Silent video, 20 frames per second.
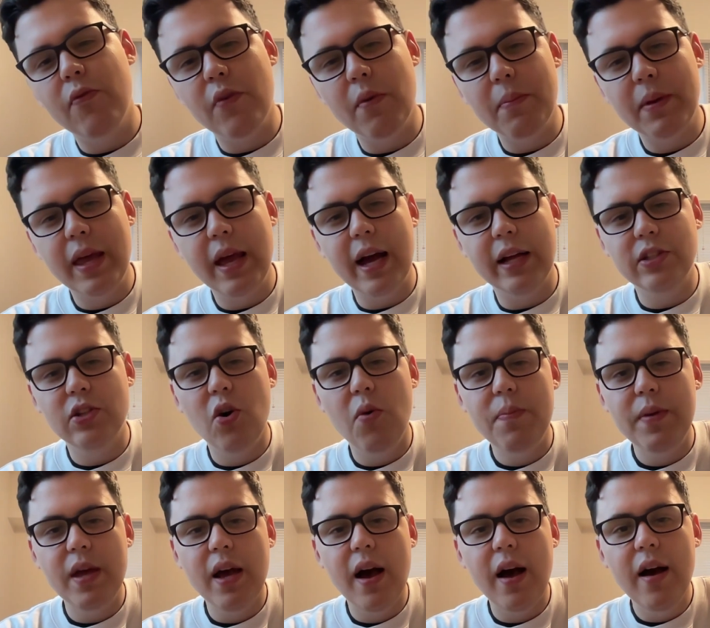from
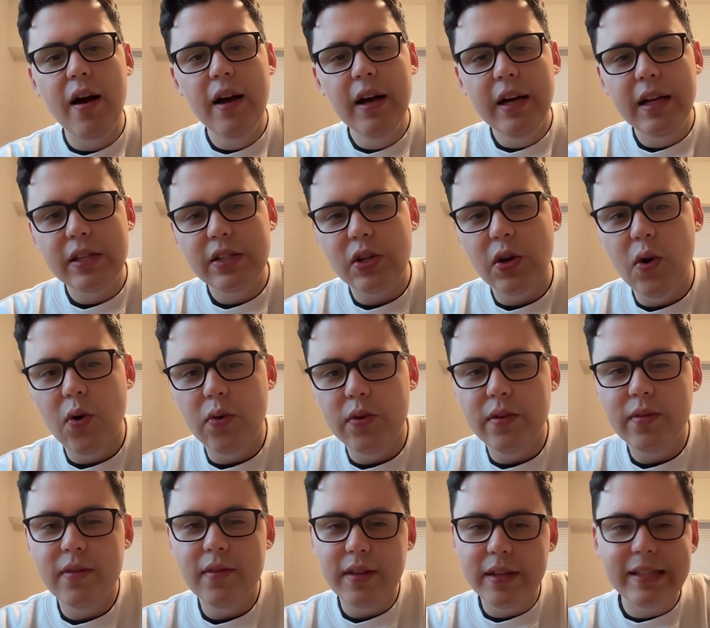Chikatopia, so
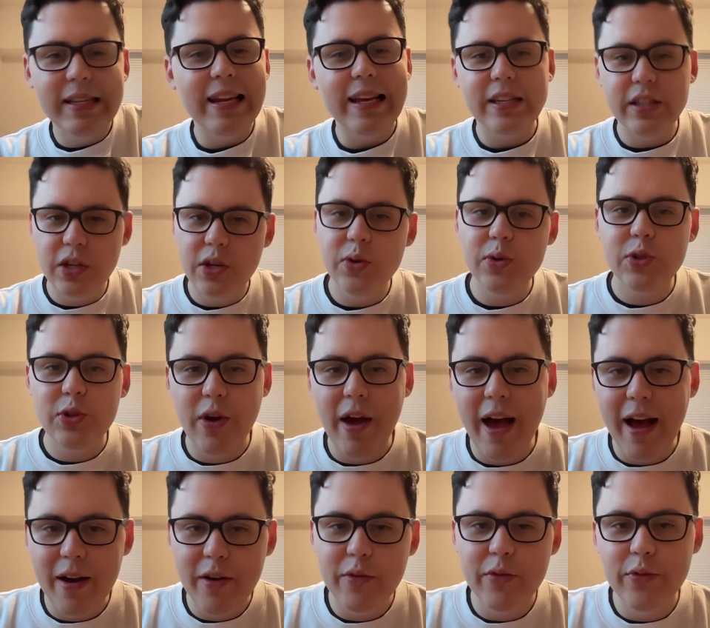it's an excuse to
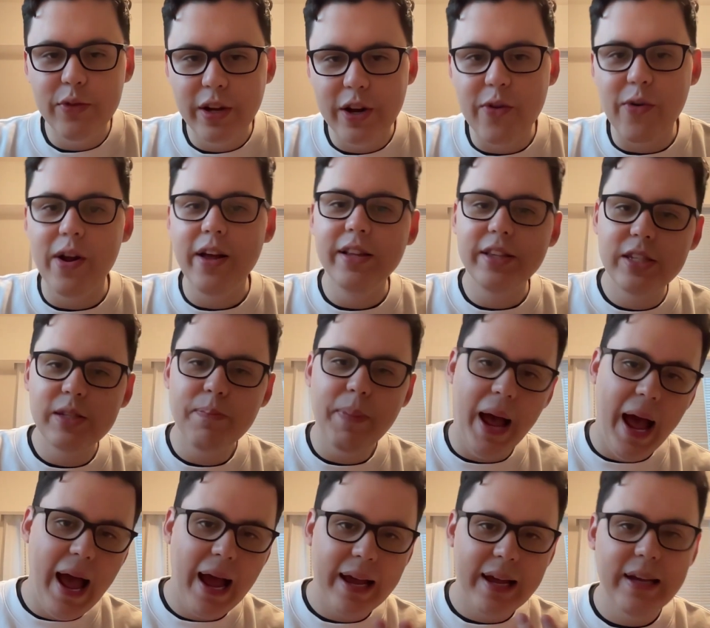have the grunts
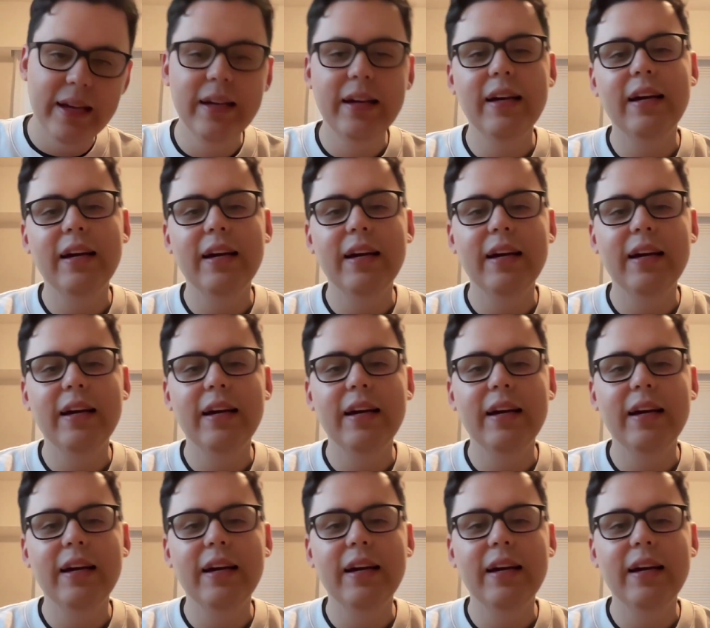back.